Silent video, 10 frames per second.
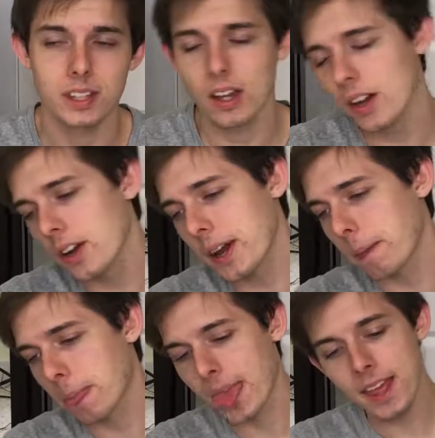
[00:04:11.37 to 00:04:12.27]

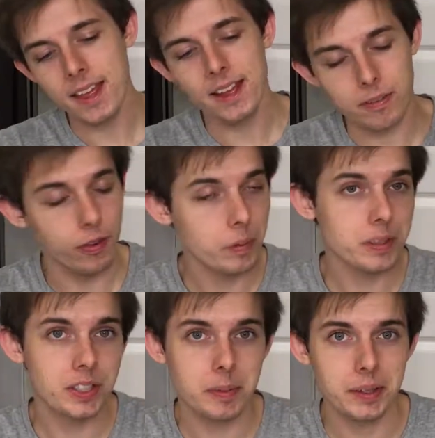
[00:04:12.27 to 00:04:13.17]
Okay, before we
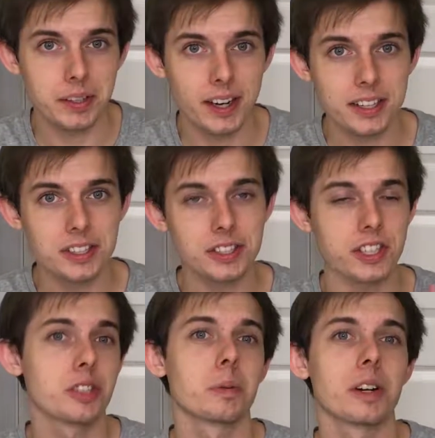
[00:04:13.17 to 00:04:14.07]
talk about your answers, I
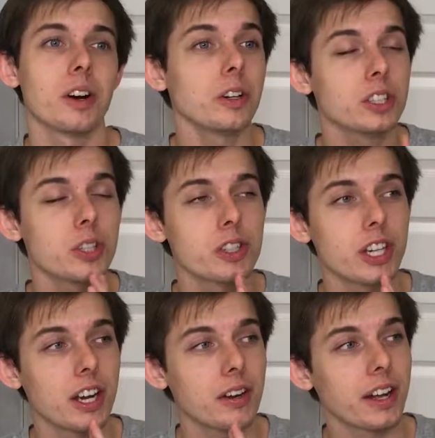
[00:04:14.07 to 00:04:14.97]
just want to also
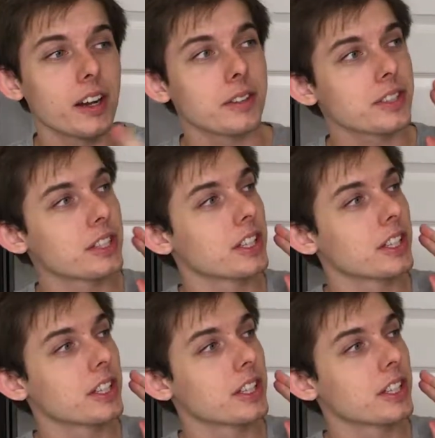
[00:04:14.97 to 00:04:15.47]
shout out